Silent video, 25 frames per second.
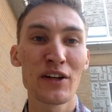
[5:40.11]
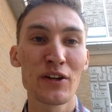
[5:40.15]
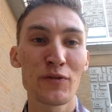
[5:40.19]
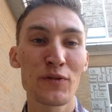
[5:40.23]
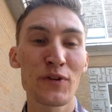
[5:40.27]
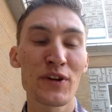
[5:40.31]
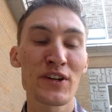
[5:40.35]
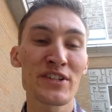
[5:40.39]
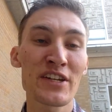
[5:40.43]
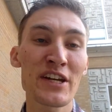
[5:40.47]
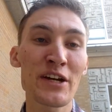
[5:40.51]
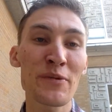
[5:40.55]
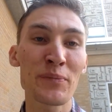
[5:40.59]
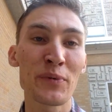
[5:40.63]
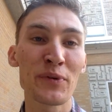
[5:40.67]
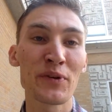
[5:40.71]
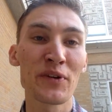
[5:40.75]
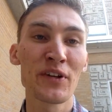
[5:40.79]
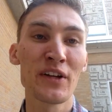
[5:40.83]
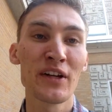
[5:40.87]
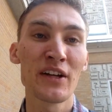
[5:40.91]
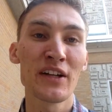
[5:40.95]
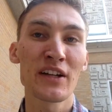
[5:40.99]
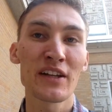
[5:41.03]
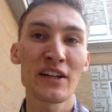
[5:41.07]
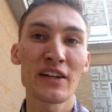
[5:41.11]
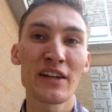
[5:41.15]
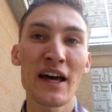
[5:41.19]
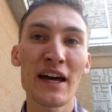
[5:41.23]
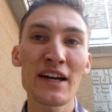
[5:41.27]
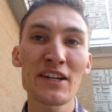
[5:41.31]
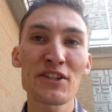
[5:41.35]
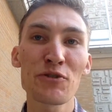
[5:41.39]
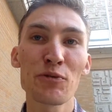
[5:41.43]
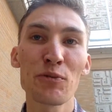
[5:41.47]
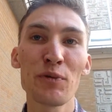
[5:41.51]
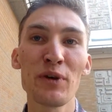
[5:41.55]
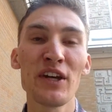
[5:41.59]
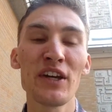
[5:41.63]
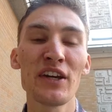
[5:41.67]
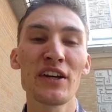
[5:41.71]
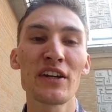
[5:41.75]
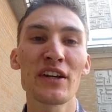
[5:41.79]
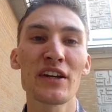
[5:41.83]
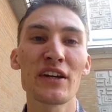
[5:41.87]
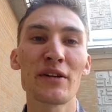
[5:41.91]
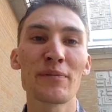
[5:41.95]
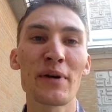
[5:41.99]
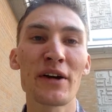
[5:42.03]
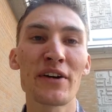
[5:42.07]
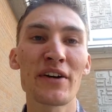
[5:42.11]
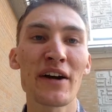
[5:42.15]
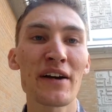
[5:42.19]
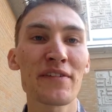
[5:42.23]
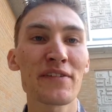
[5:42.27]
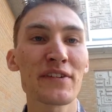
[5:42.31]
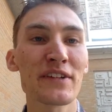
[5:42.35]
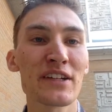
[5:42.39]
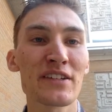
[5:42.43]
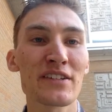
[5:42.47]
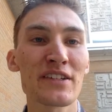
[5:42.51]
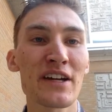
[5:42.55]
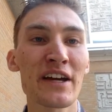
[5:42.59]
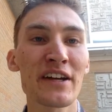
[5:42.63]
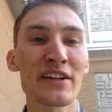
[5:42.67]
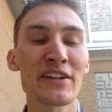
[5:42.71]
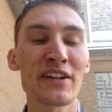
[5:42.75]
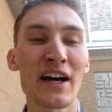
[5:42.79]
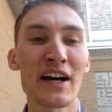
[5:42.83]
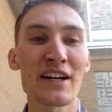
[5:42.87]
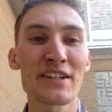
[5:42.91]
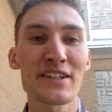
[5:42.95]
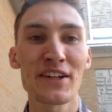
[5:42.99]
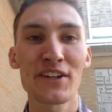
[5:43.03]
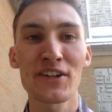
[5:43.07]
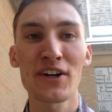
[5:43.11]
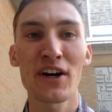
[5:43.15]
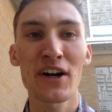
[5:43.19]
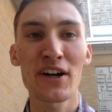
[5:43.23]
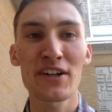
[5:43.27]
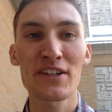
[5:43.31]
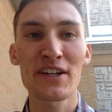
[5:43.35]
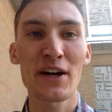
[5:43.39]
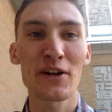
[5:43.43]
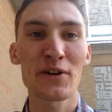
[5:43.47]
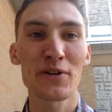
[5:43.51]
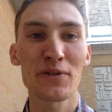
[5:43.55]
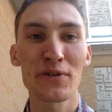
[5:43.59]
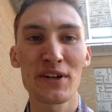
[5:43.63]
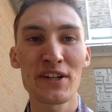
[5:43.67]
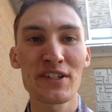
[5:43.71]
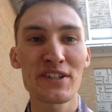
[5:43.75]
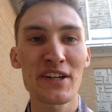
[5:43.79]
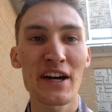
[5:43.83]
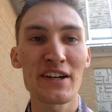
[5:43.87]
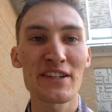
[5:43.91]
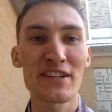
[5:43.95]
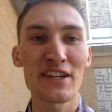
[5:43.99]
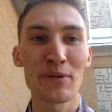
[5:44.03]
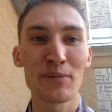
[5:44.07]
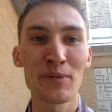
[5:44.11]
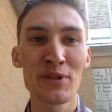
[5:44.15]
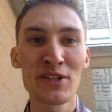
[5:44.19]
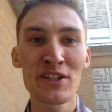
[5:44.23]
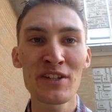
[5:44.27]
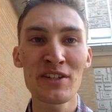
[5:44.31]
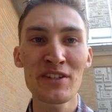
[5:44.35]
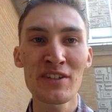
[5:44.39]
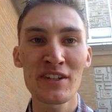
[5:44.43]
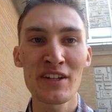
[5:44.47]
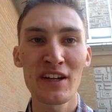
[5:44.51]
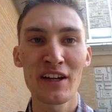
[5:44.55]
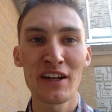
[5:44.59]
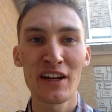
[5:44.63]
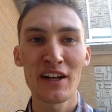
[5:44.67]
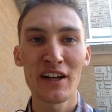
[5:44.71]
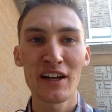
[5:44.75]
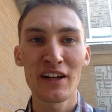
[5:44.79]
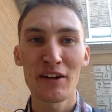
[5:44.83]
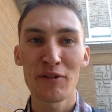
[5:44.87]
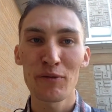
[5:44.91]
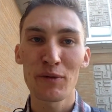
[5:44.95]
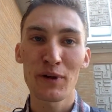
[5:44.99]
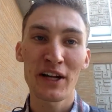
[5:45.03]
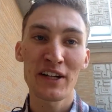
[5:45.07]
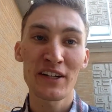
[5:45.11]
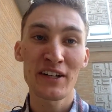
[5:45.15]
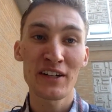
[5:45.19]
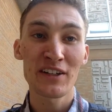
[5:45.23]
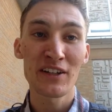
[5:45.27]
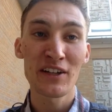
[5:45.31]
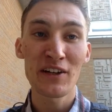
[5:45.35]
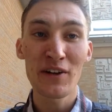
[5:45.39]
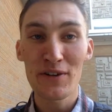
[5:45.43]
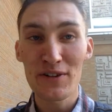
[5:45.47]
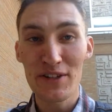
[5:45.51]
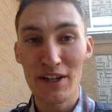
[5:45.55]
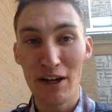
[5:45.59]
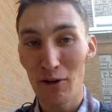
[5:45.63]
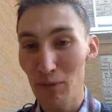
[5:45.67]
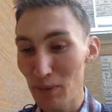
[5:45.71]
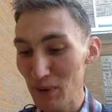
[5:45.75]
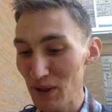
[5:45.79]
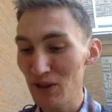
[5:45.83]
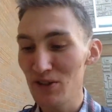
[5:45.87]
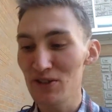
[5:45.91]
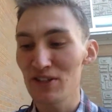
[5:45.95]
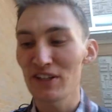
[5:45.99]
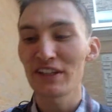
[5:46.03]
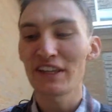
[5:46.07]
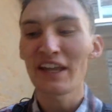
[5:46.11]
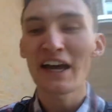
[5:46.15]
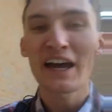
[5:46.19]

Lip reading: For example, last week in my graphic design class, they taught us how to resize images. What I didn't know is I would be using